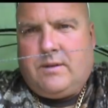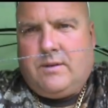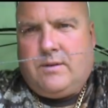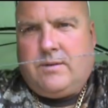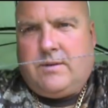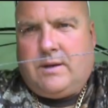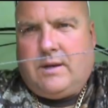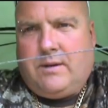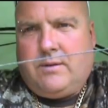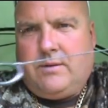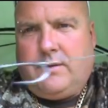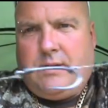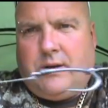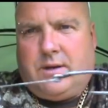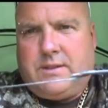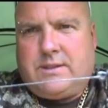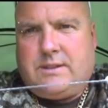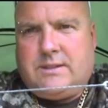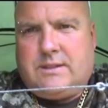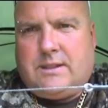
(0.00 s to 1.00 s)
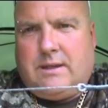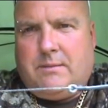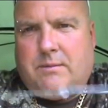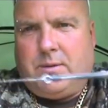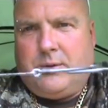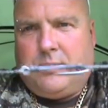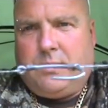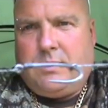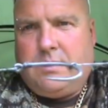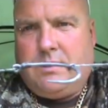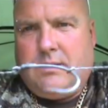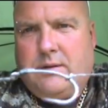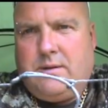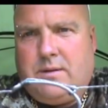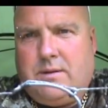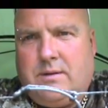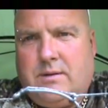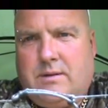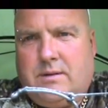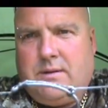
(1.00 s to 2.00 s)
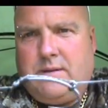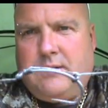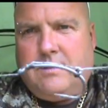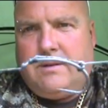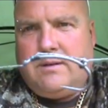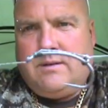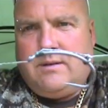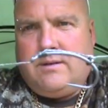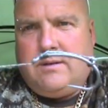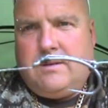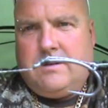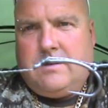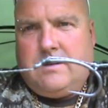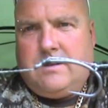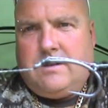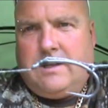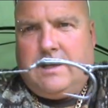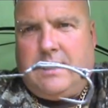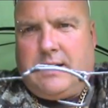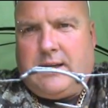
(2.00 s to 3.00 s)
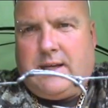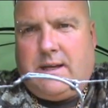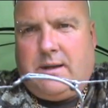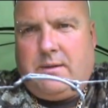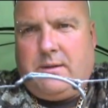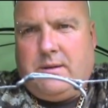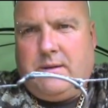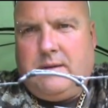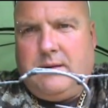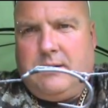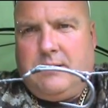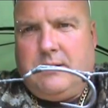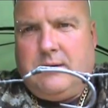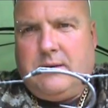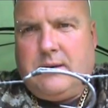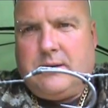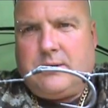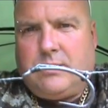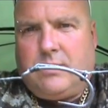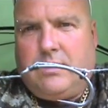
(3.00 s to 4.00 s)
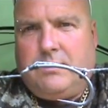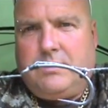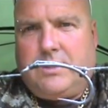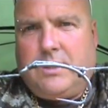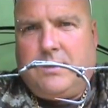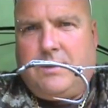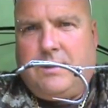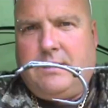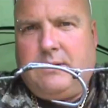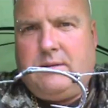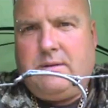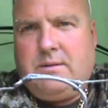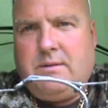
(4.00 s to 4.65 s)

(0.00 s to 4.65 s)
So nice and simple. There you go, that's what I'm doing.